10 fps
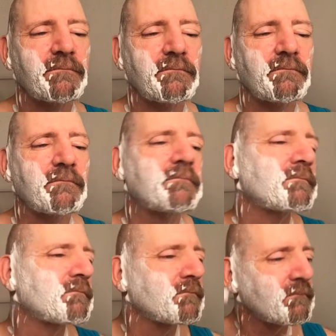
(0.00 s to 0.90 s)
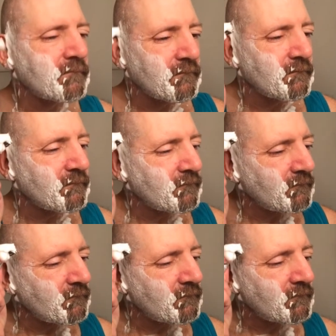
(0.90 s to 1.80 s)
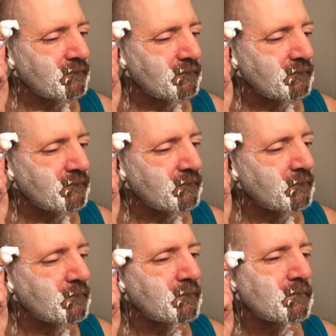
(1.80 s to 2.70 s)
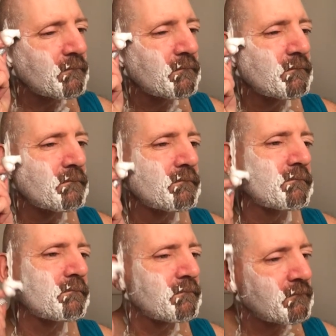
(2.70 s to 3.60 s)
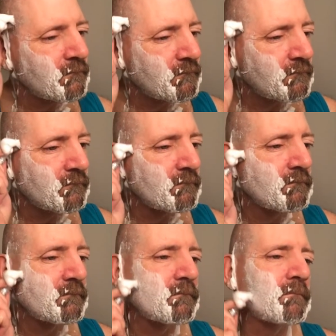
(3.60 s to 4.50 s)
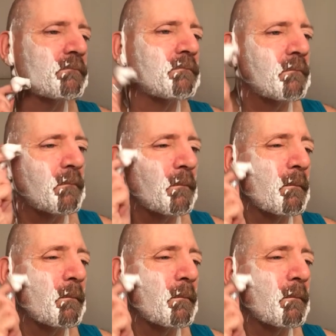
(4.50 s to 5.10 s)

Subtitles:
Nothing is said.